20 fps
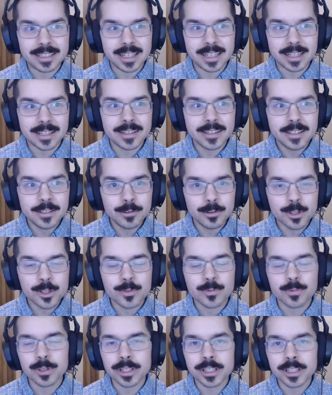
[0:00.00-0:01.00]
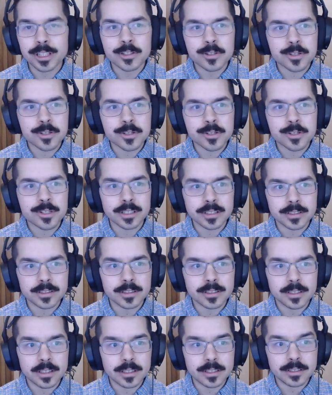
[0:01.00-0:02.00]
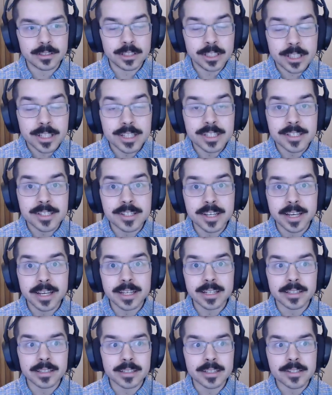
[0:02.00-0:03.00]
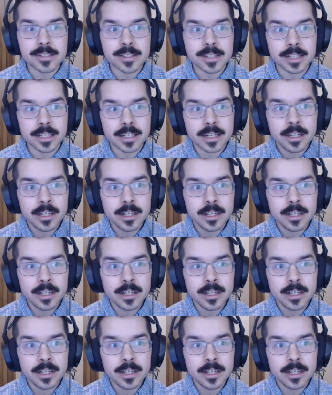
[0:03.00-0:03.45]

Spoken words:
I think what's really interesting to this day is that